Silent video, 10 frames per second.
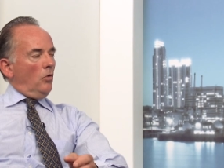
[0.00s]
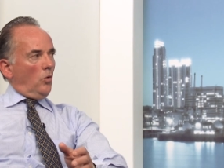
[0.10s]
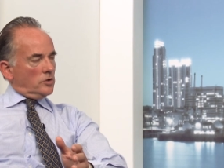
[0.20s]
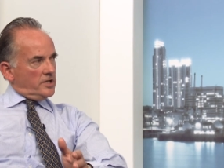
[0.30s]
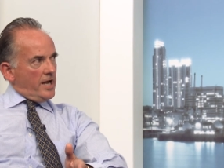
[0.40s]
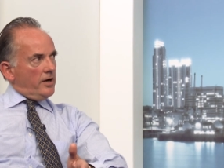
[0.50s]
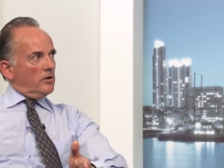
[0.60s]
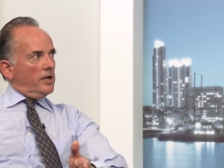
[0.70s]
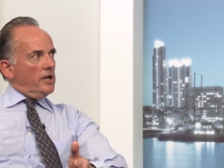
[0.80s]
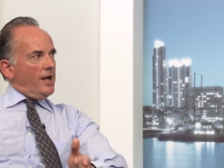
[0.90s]

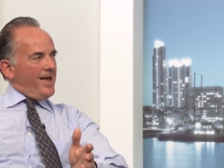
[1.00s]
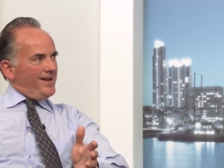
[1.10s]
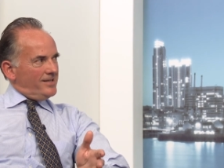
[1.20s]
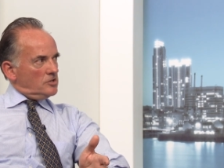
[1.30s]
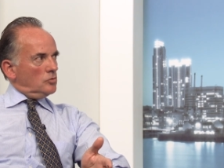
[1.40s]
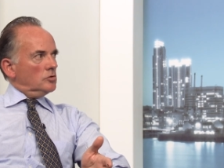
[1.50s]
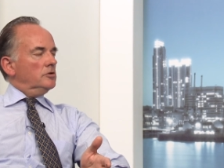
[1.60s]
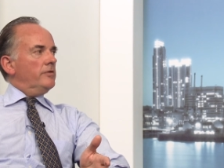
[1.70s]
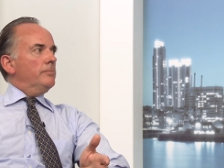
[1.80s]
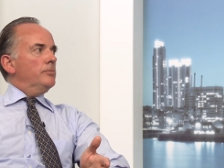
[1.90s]
Ordinarily, any
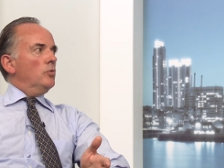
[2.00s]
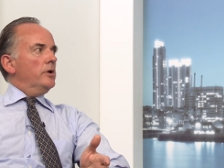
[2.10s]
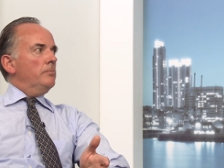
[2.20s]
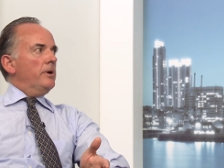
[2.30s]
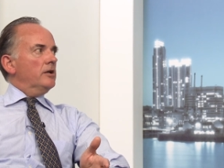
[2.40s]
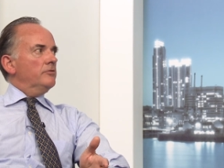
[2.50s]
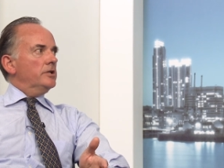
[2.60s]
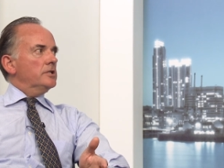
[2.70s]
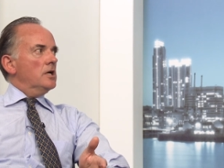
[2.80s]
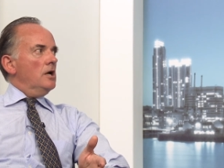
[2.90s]
sort of employee
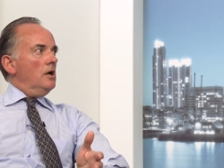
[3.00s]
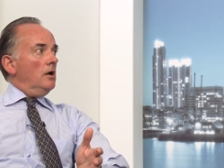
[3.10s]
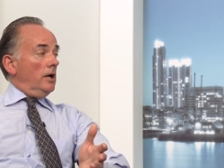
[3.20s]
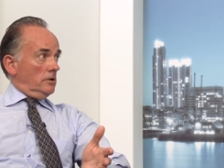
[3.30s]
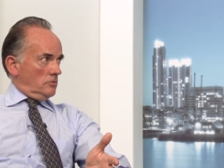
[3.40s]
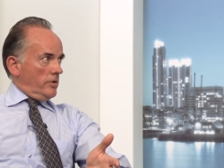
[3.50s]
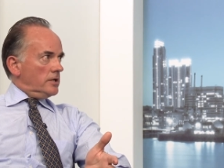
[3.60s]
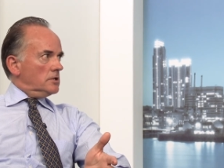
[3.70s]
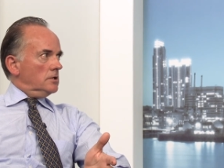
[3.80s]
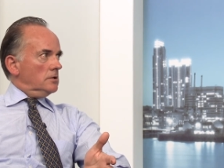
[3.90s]
benefit and
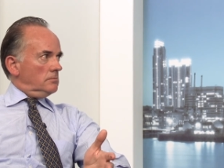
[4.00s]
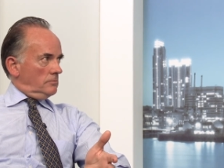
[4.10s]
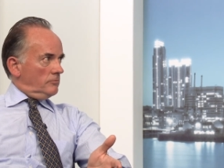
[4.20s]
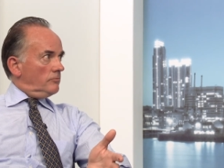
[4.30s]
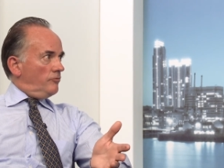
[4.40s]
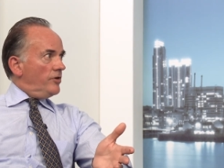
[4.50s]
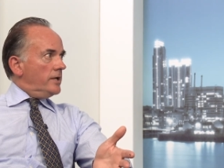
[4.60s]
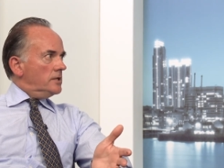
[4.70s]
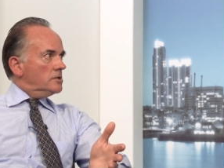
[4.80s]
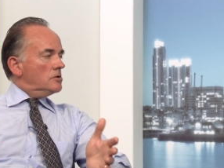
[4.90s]
director
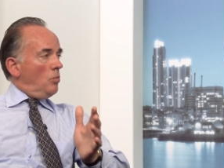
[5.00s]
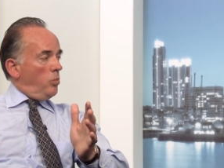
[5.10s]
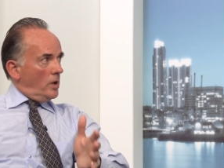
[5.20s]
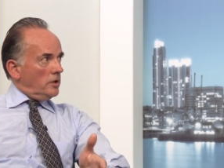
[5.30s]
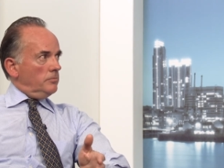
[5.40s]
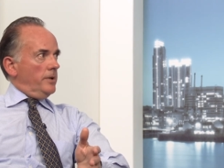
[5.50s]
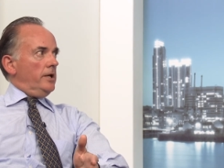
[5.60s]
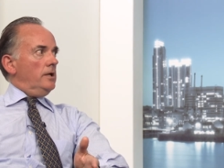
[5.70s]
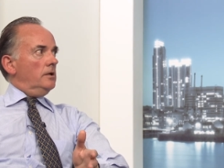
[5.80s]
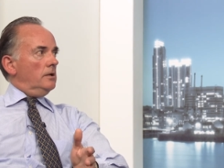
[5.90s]
fees will
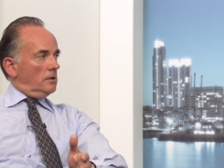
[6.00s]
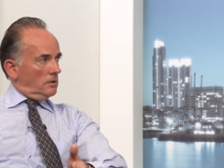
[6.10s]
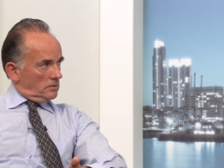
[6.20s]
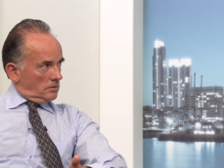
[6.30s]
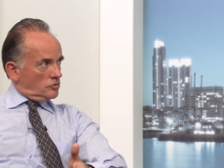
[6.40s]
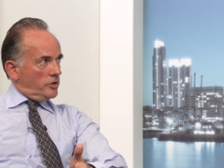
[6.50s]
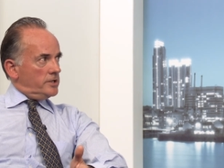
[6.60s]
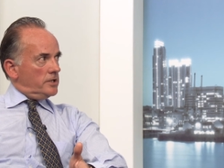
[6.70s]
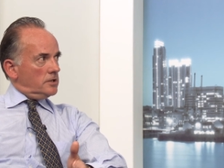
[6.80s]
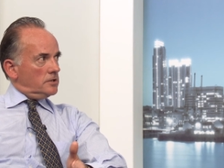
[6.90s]
be
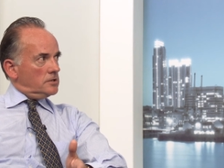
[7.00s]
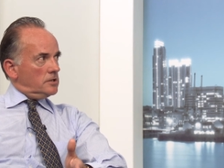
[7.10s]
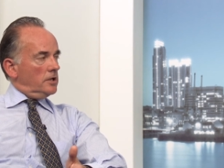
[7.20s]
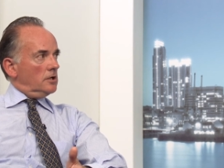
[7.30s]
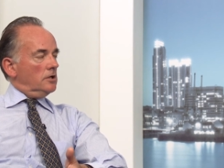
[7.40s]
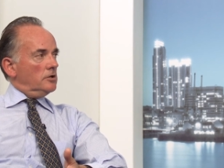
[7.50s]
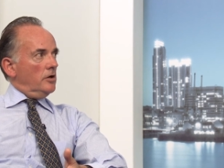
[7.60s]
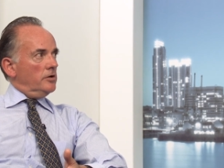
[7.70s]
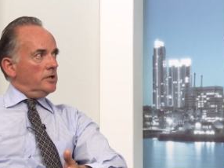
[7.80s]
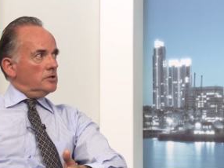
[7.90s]
treated as incurred
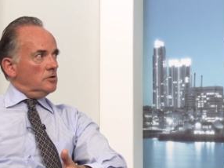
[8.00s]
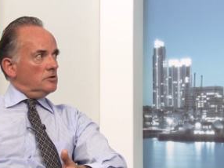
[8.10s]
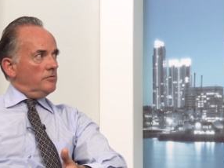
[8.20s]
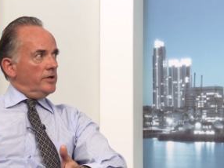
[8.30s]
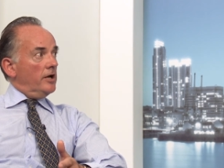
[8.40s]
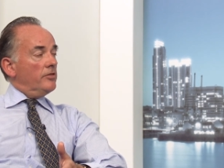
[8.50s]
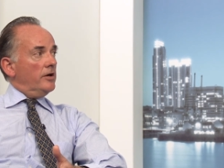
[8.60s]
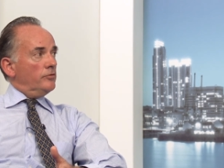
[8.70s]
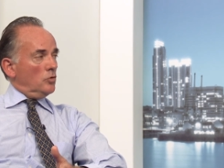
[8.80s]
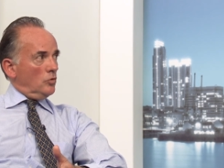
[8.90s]
wholly and exclusively and
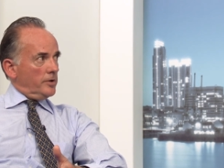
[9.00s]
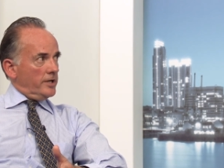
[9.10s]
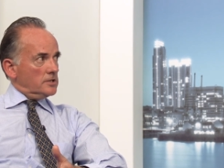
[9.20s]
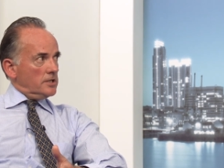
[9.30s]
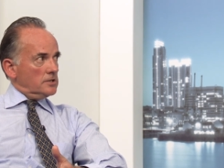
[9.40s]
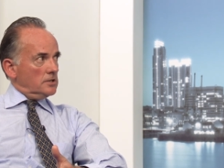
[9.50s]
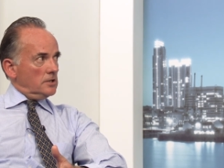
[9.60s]
therefore corporation tax